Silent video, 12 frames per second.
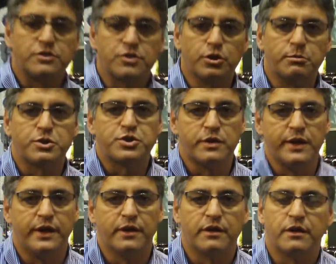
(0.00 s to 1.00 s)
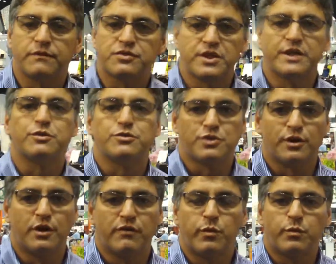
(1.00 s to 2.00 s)
consumer trend of single
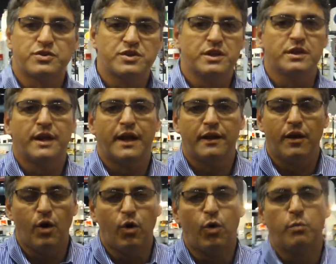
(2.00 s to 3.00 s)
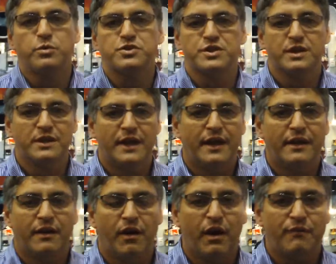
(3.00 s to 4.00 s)
serve, and we're seeing that at home, we're seeing that
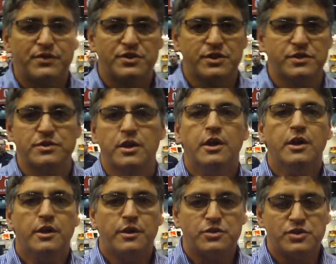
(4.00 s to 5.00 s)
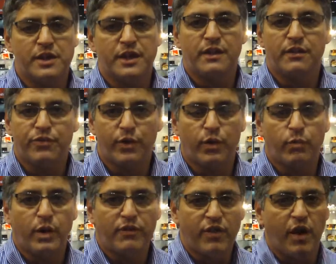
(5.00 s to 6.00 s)
in offices, you're seeing it in
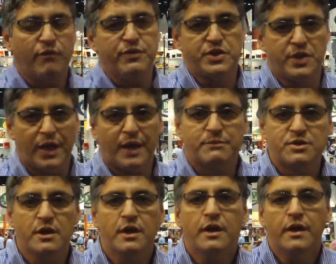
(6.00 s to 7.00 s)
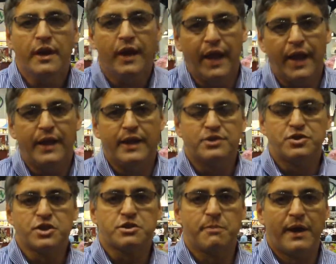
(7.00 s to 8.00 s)
third wave coffee shops, and it's
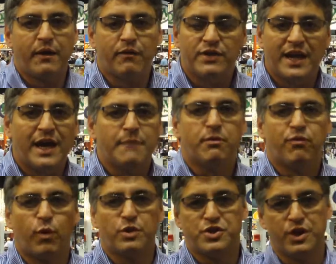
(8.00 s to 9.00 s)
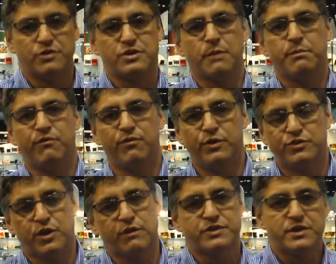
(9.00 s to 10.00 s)
just a matter of time before it shows up in food
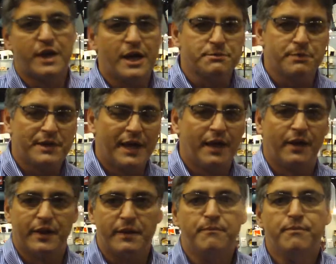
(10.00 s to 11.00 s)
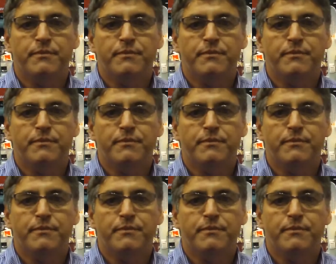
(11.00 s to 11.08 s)
service and hospitality.